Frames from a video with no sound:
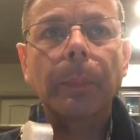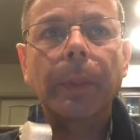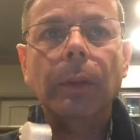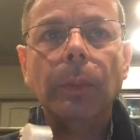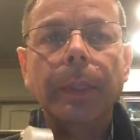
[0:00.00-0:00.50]

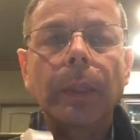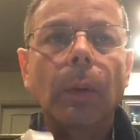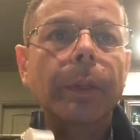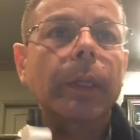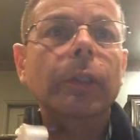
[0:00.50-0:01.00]
3, or
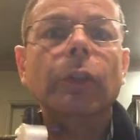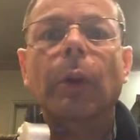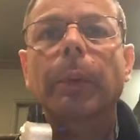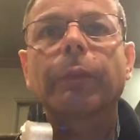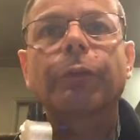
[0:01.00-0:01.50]
you could start
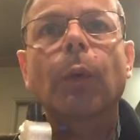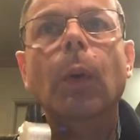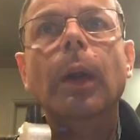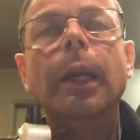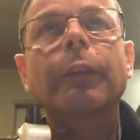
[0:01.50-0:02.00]
with
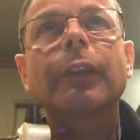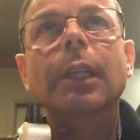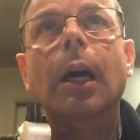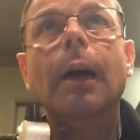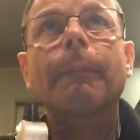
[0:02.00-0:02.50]
4, and if it's
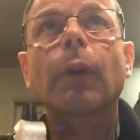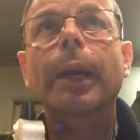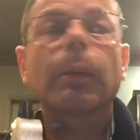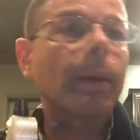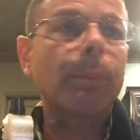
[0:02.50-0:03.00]
hot right
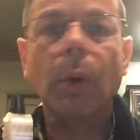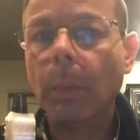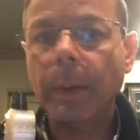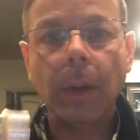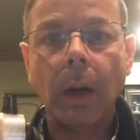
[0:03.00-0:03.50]
away, pull
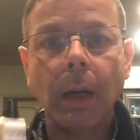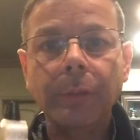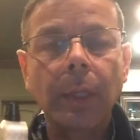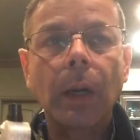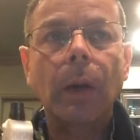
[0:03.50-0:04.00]
one off.
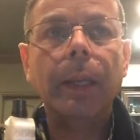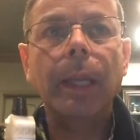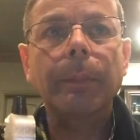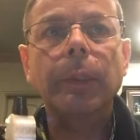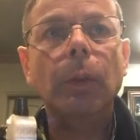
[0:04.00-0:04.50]
Okay,
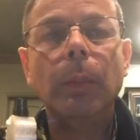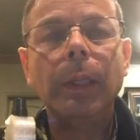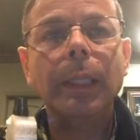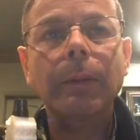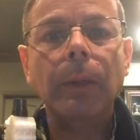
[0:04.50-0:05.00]
but you don't want to
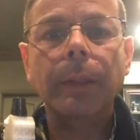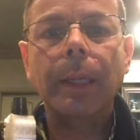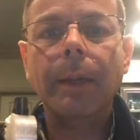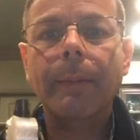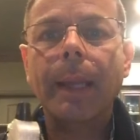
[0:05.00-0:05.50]
leave it on
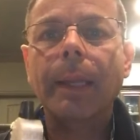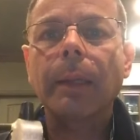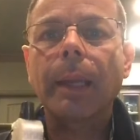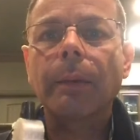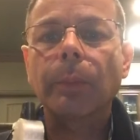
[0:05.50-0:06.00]
there
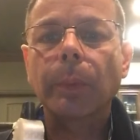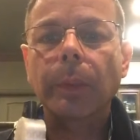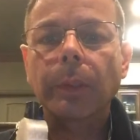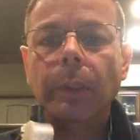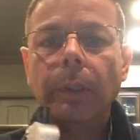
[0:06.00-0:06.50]
and ruin
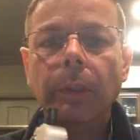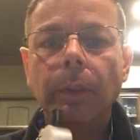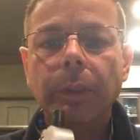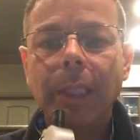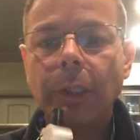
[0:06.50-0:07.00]
your
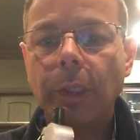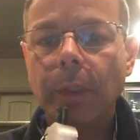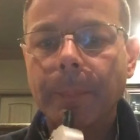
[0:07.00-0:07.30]
session.